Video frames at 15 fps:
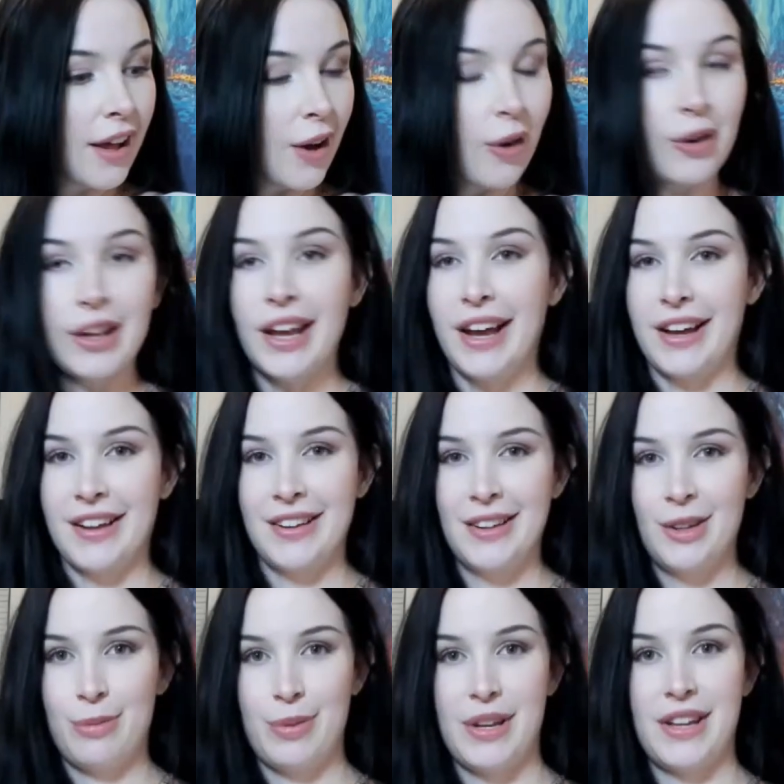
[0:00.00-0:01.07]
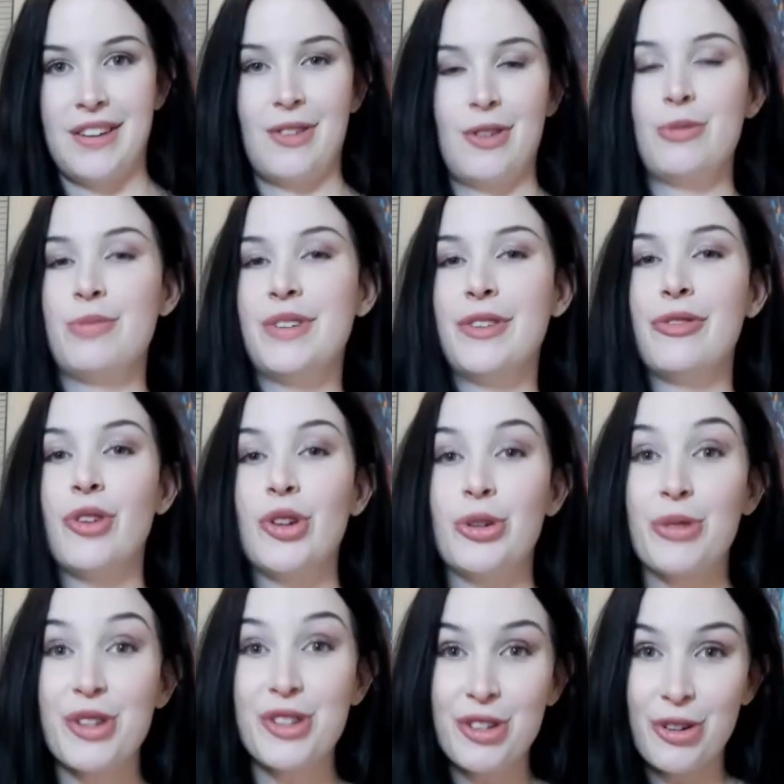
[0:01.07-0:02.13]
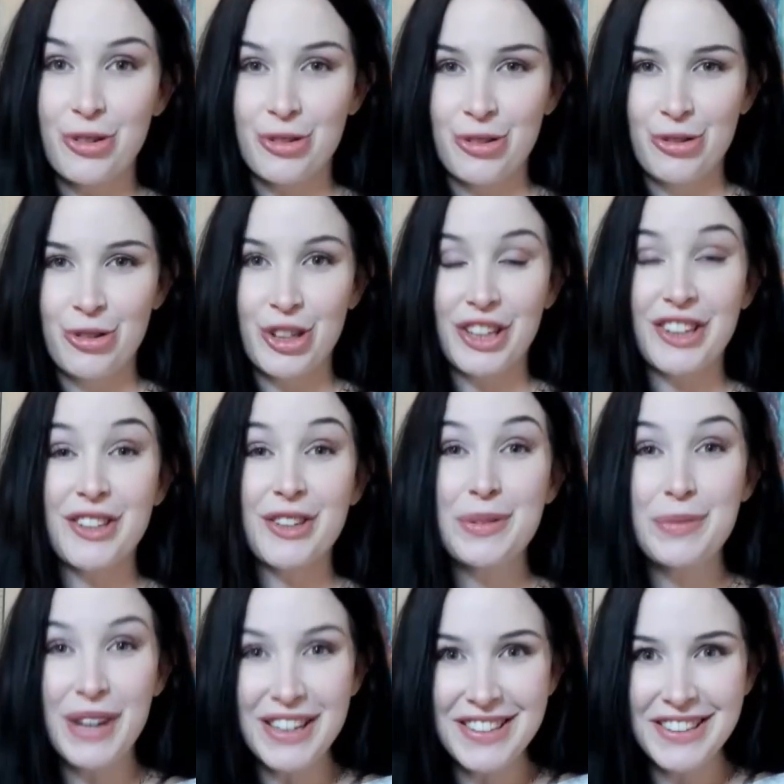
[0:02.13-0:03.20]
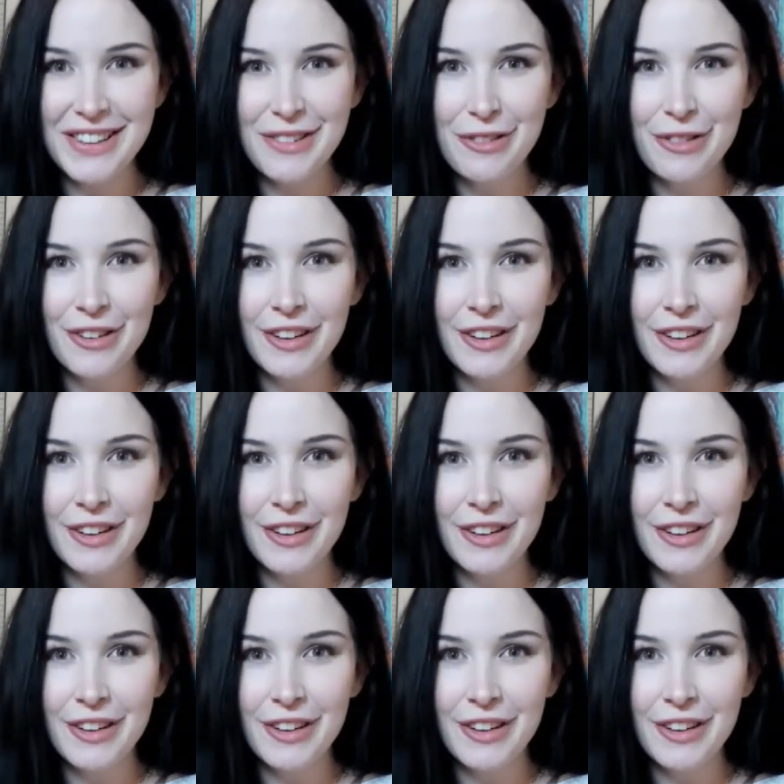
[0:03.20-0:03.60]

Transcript: Oh yeah, you're being open and vulnerable. So we're expressive,